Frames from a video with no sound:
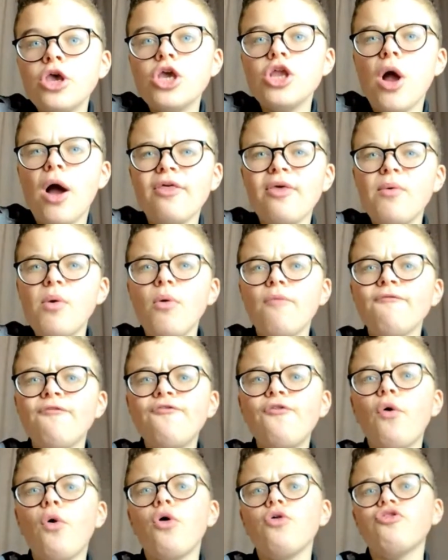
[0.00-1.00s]
You know, I think we won
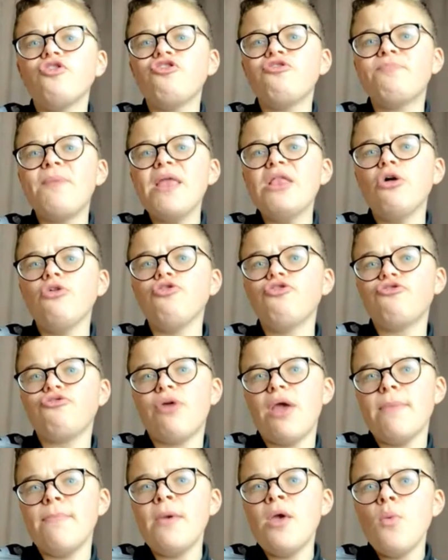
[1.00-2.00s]
4 on the spin
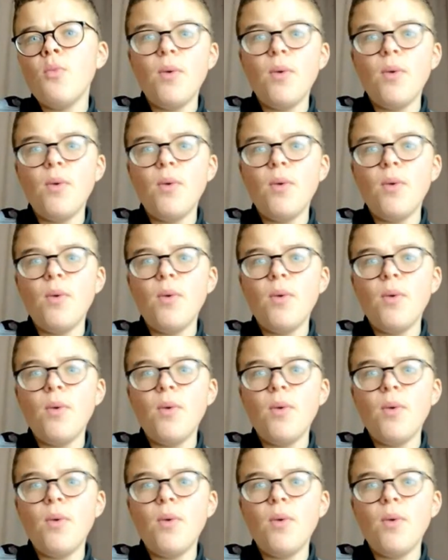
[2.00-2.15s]
under him.